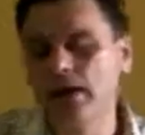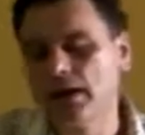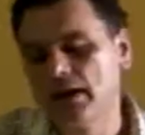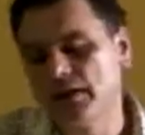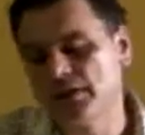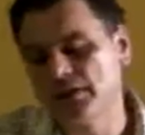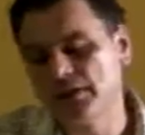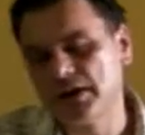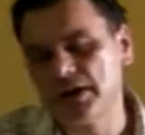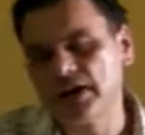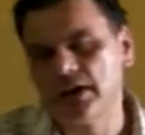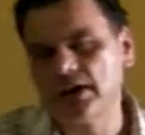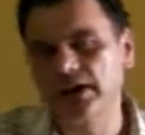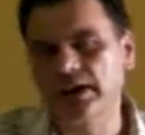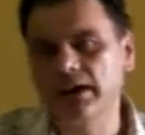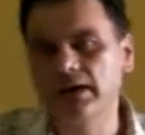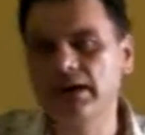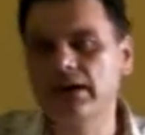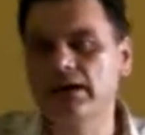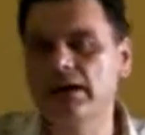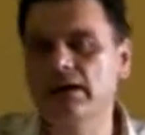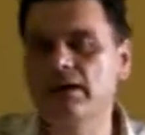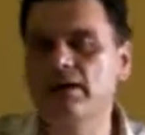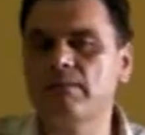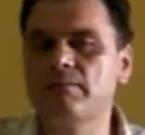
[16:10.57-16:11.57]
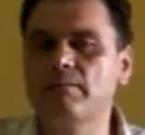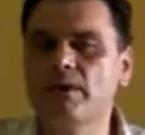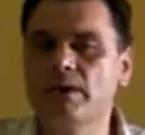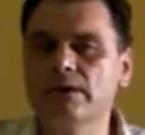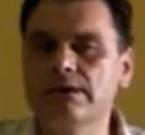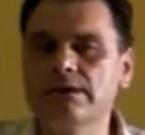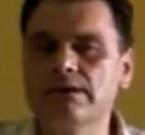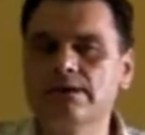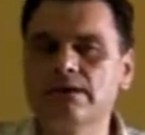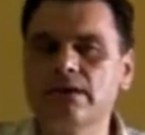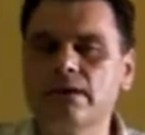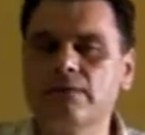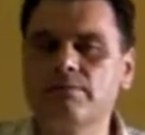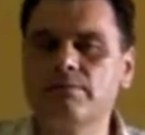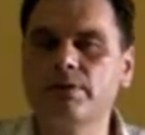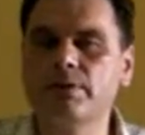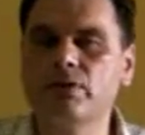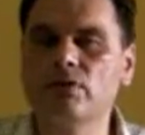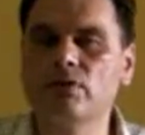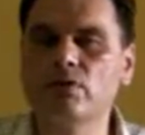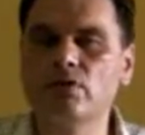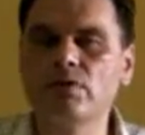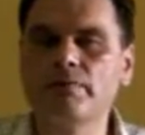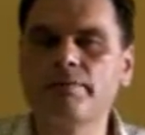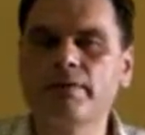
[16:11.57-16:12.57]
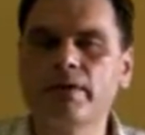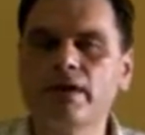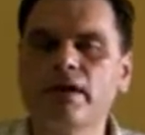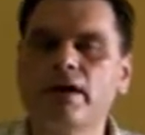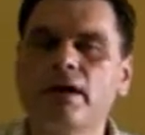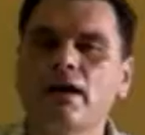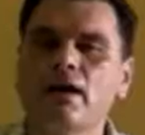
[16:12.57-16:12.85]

if you click the green button down below,